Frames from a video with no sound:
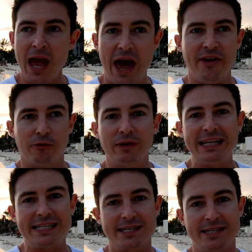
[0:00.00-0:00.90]
And they're really
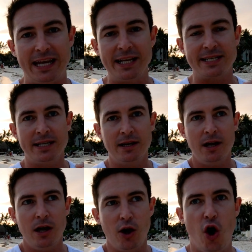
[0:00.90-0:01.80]
distinct
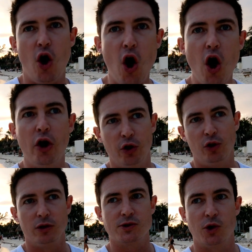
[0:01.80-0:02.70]

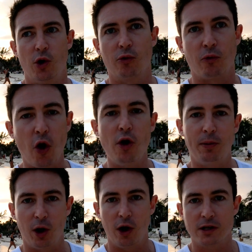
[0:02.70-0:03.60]
hurdles or
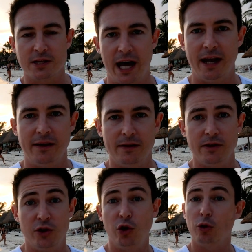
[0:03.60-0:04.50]
roadblocks that
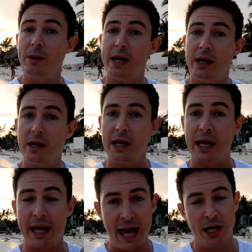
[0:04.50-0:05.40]
you'll be
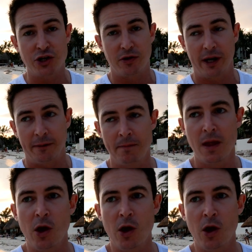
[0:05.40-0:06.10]
encountering